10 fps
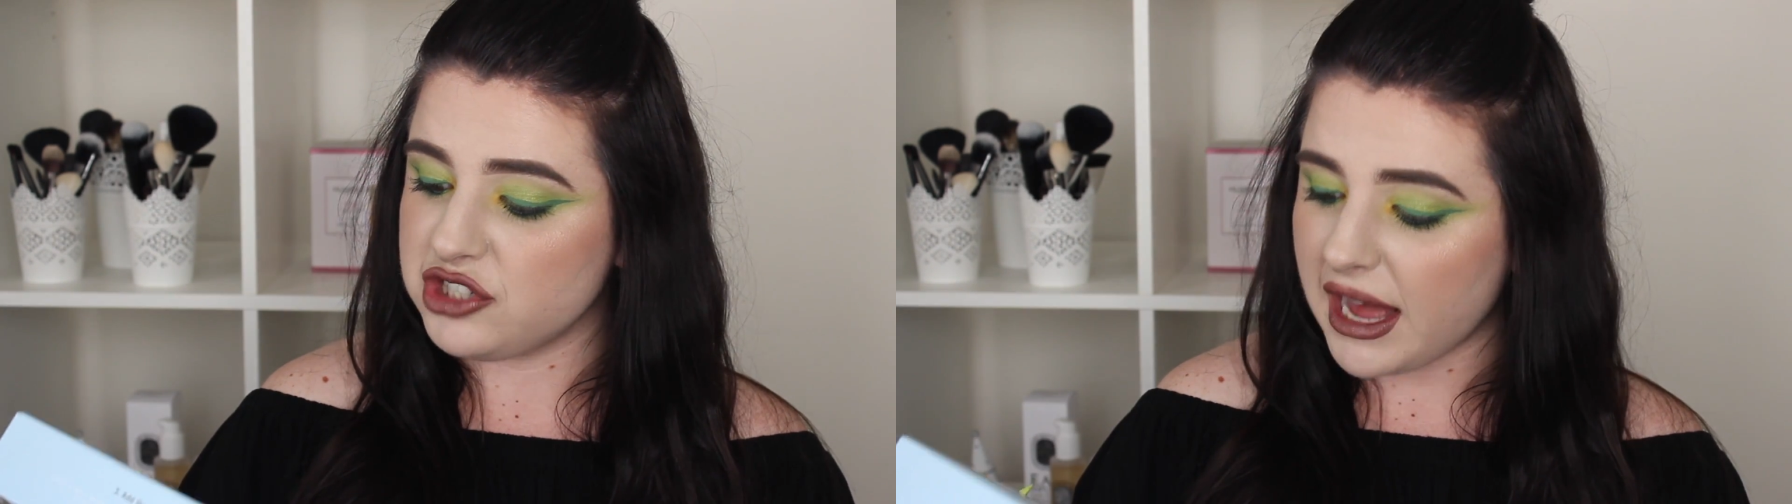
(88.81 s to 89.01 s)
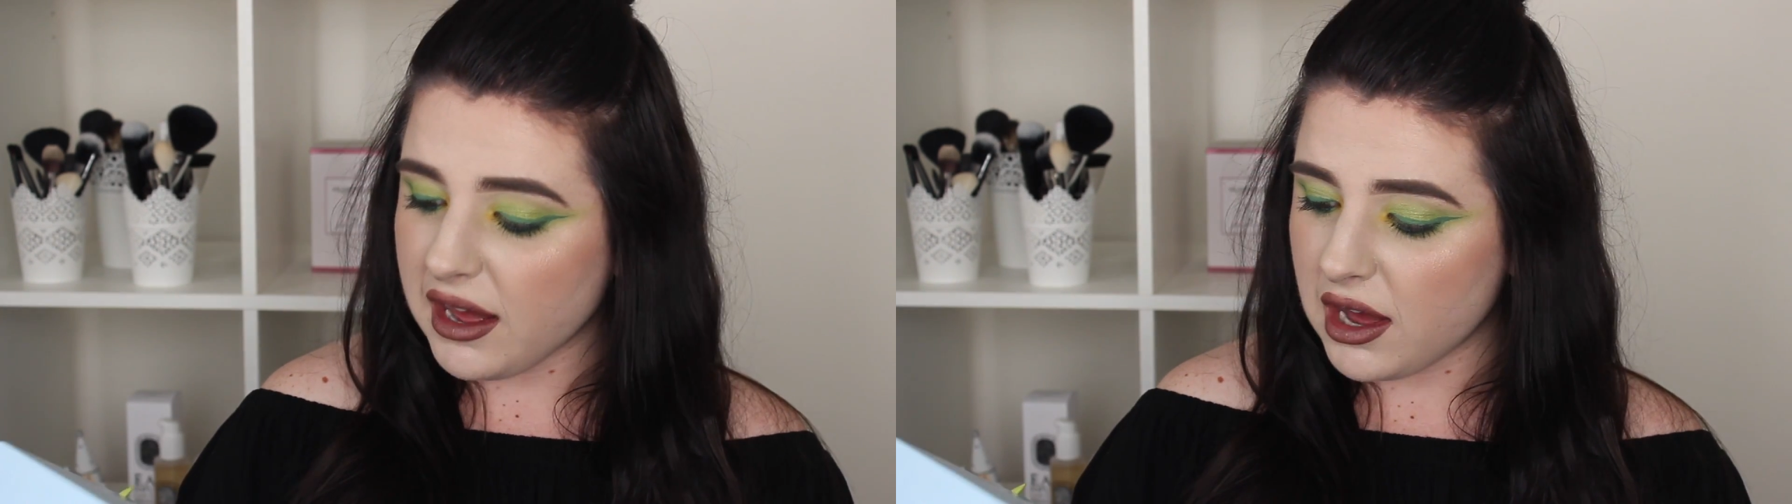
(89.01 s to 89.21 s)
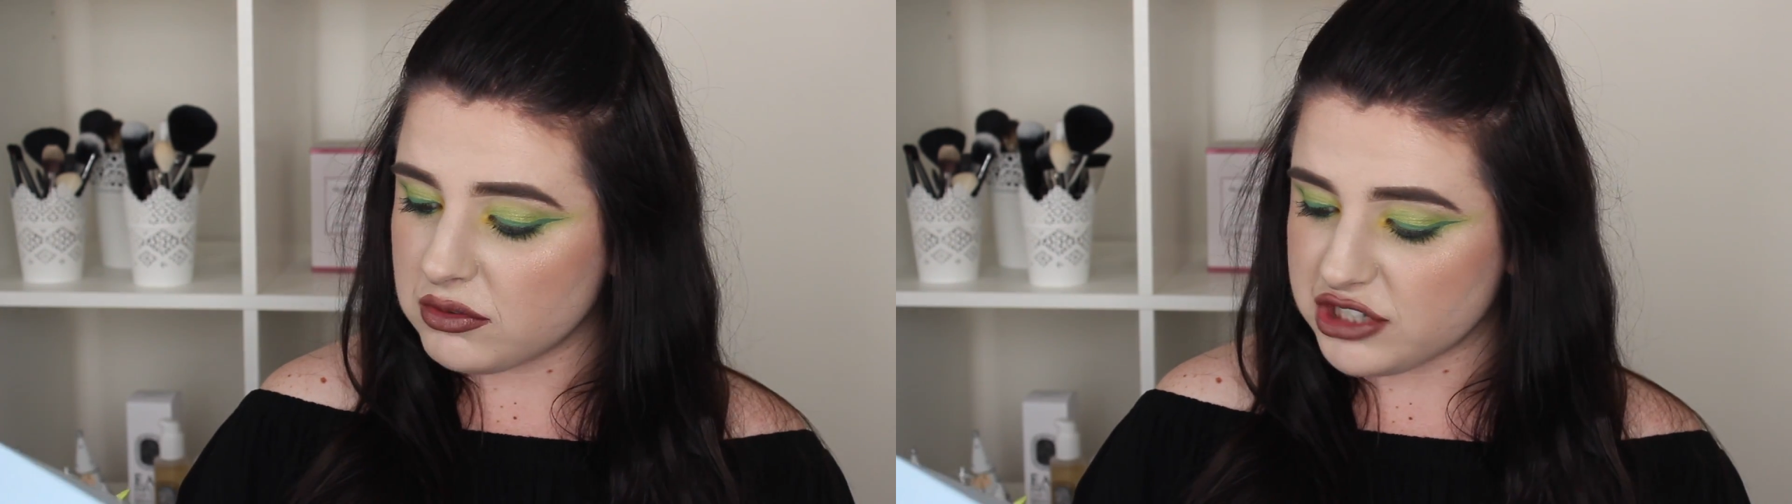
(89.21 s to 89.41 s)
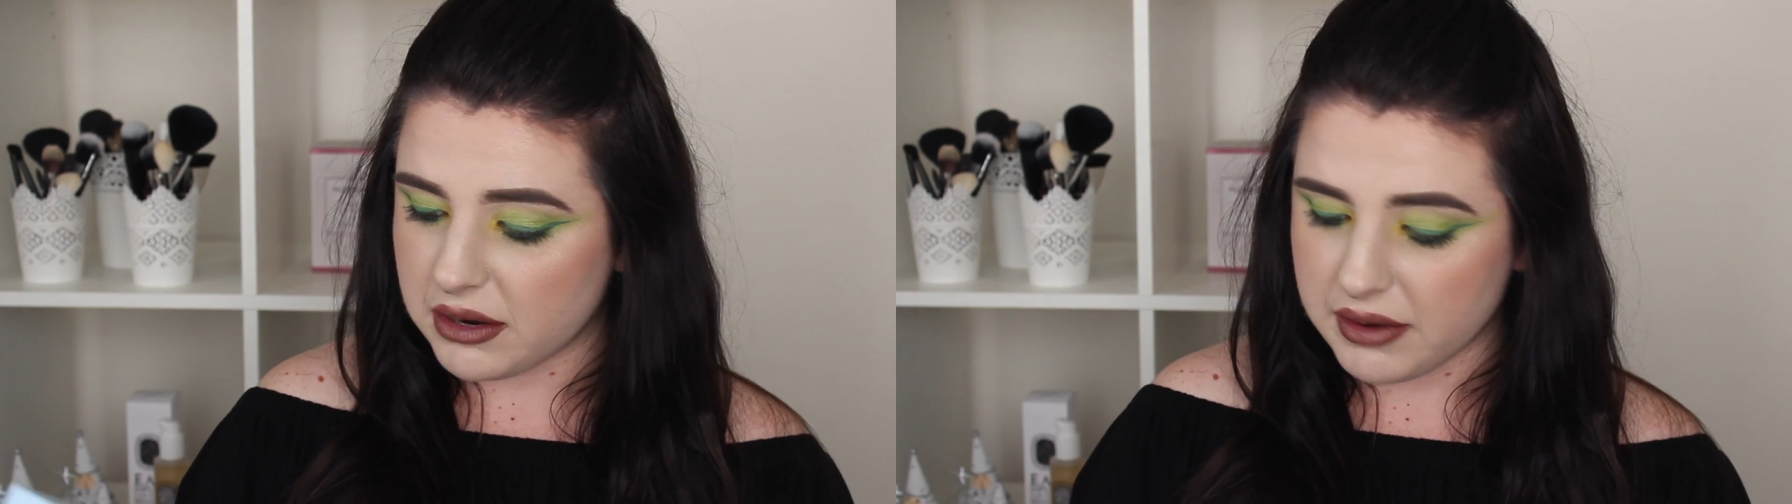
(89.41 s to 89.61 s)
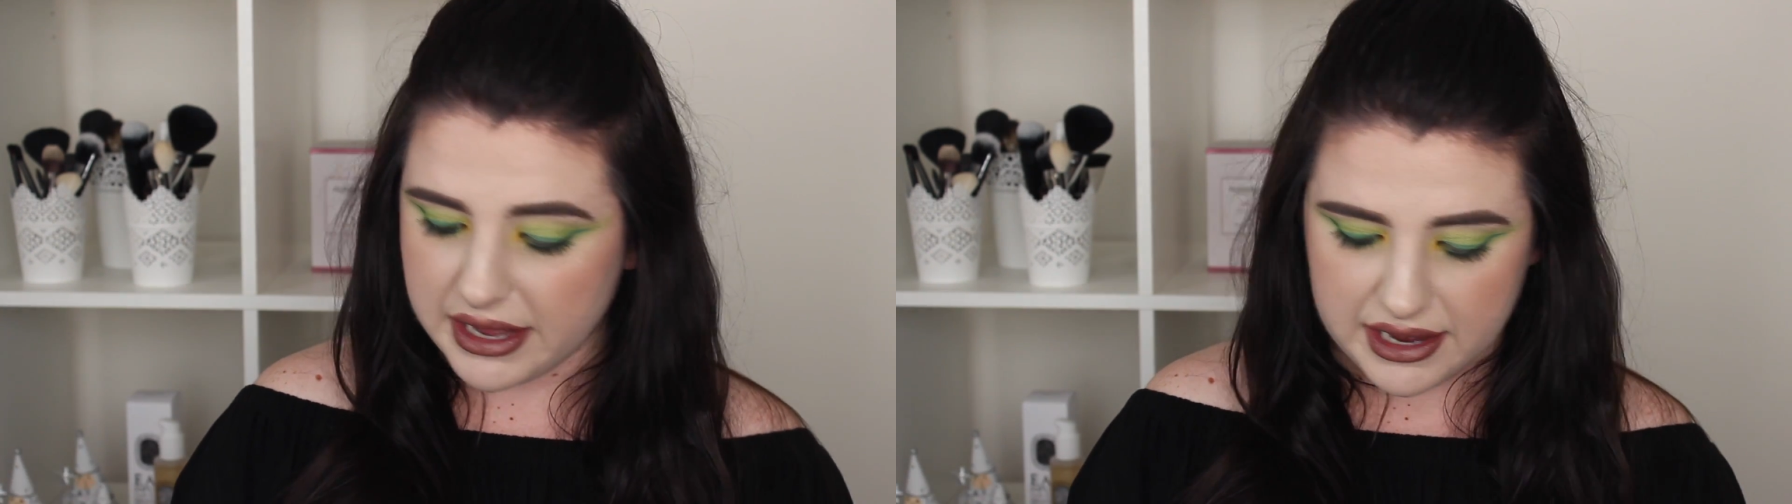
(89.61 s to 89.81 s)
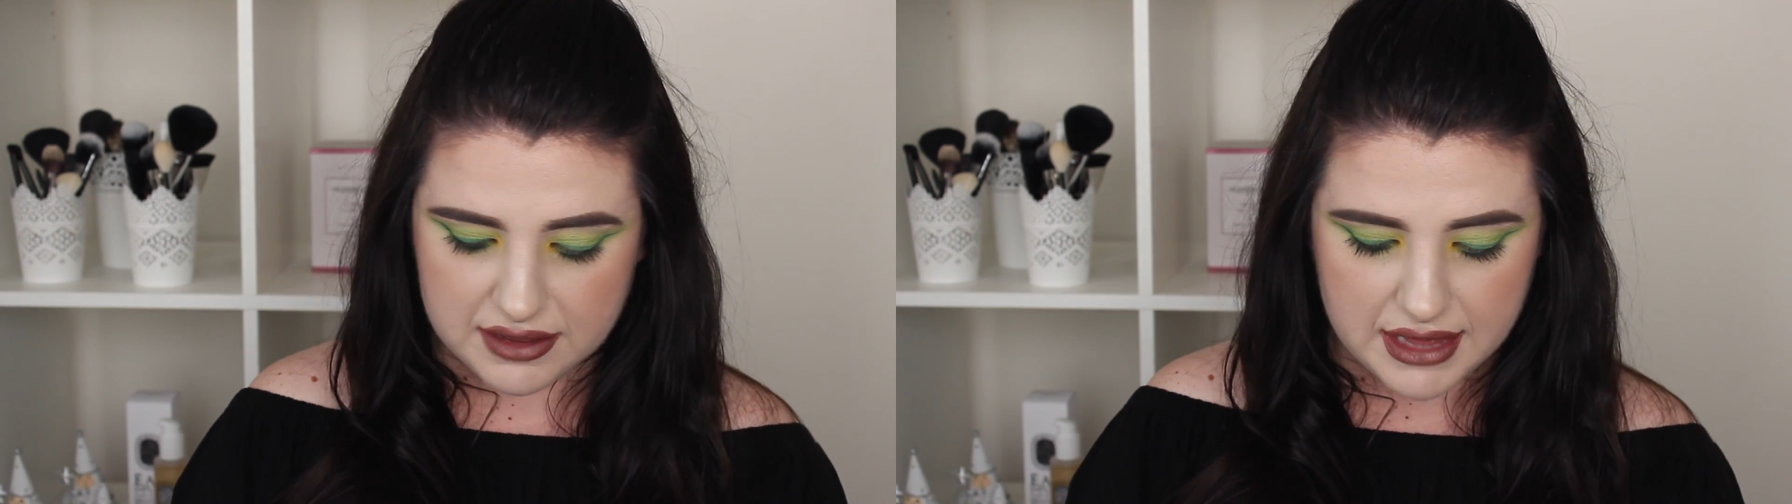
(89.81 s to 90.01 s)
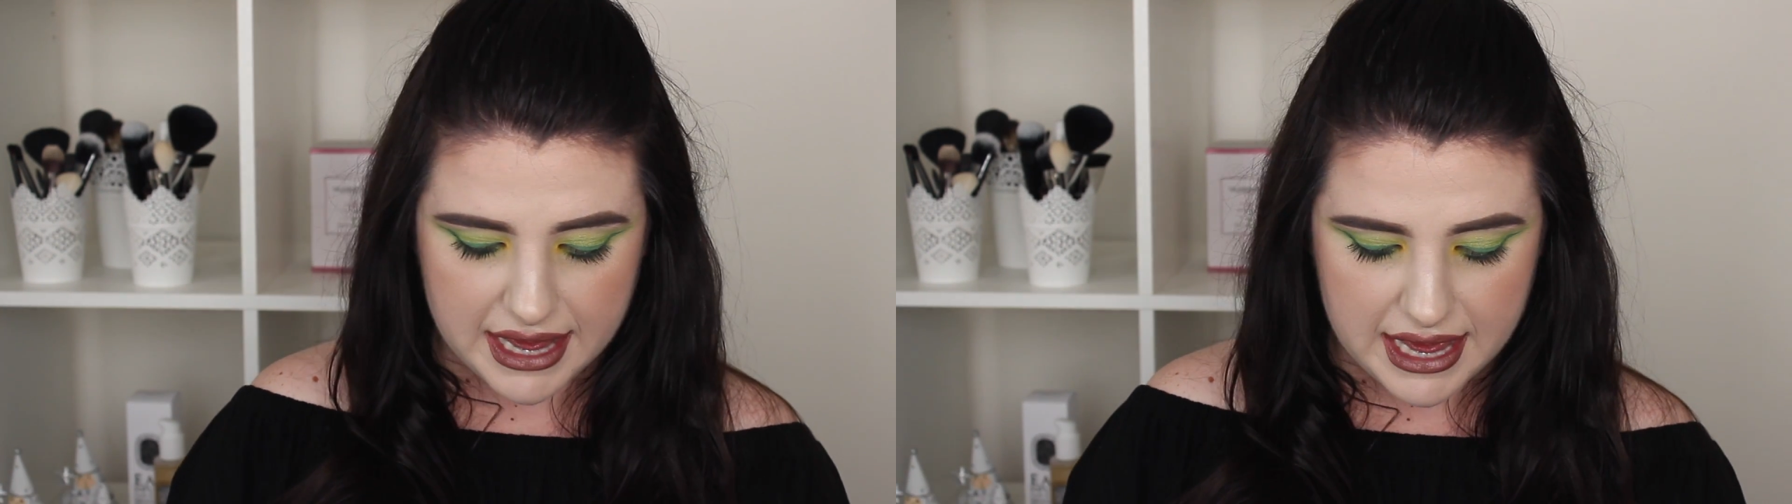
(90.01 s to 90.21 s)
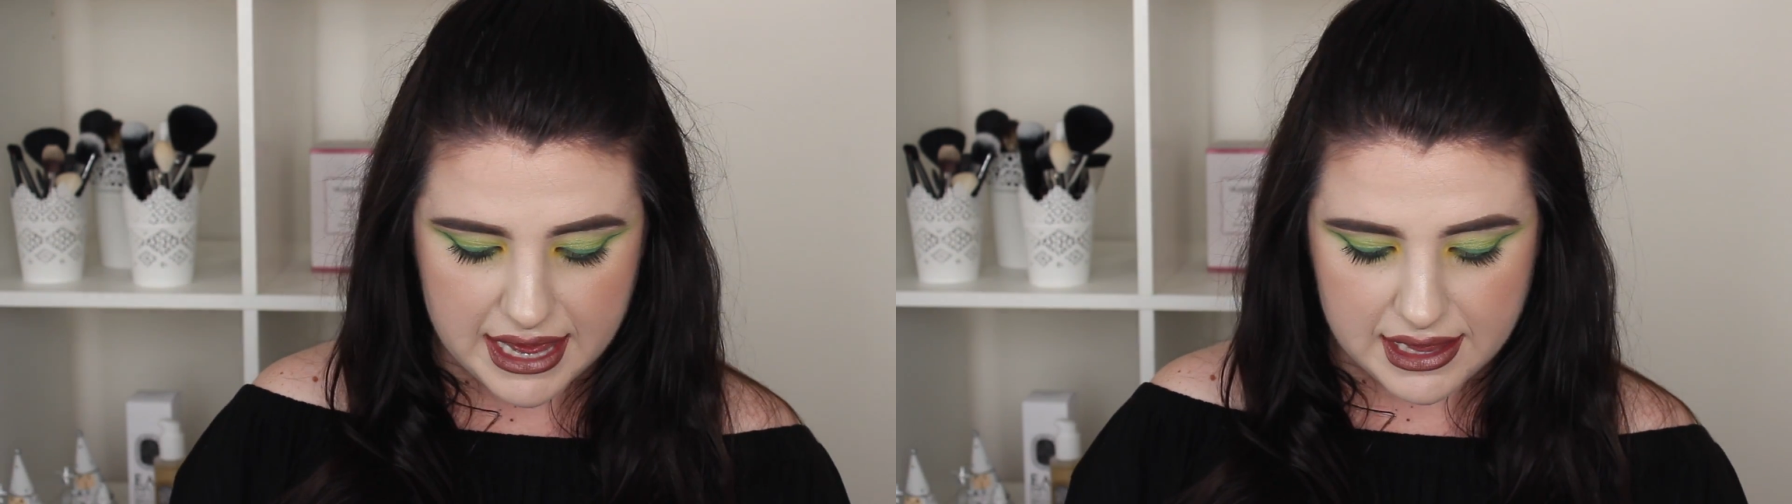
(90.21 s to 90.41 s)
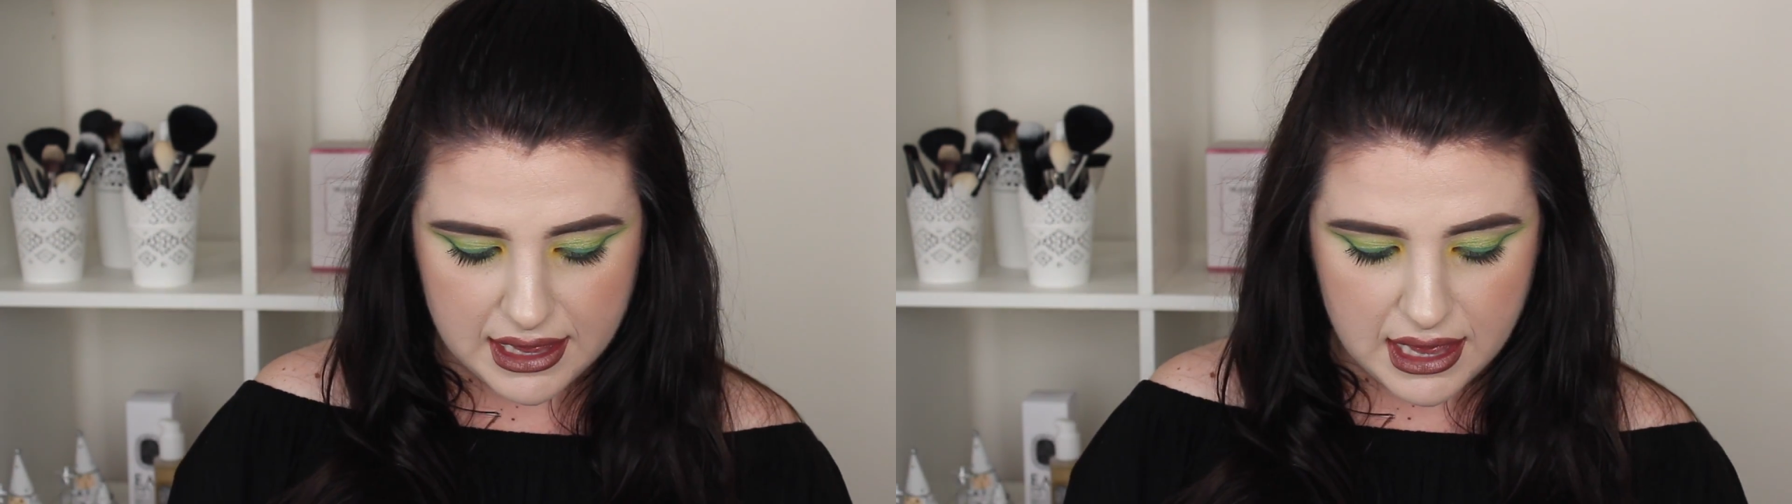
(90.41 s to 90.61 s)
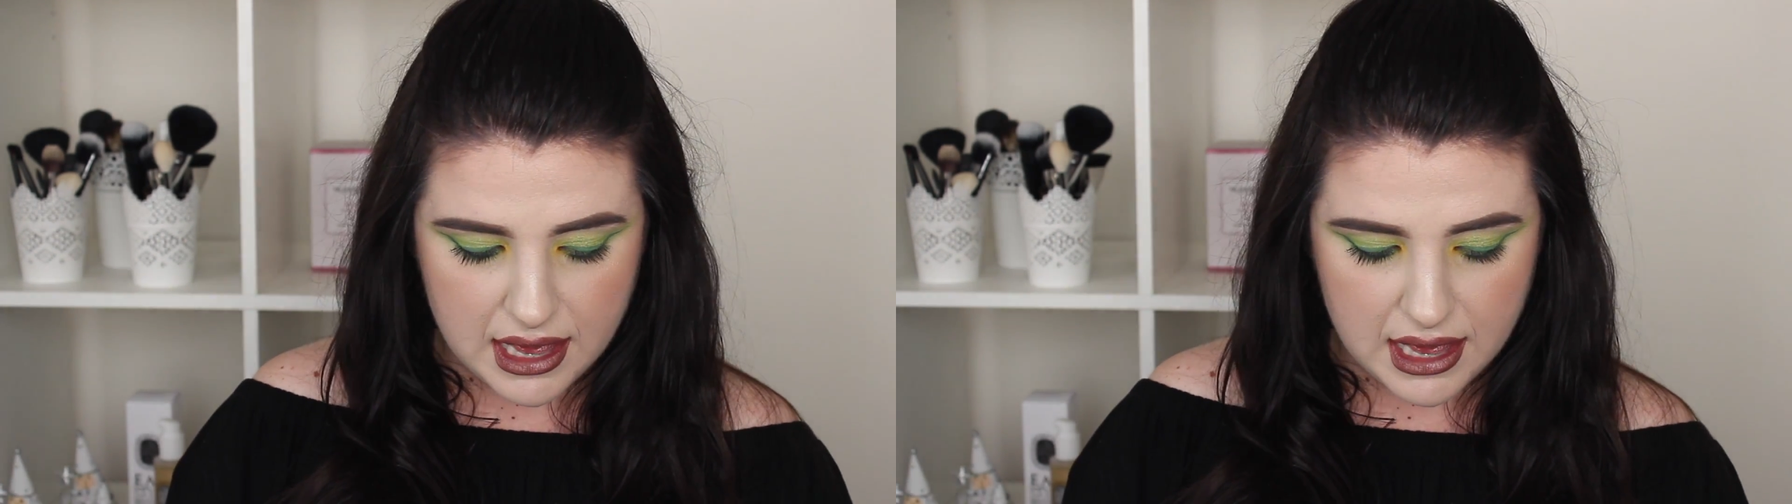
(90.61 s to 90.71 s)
charcoal gel kit, and they